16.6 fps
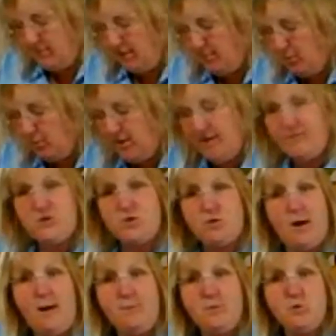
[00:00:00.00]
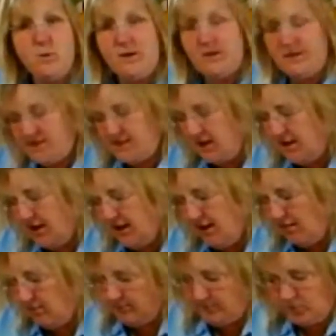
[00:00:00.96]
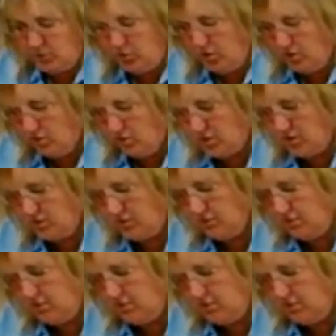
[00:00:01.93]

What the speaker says: we have scraps we could send down. Who knows?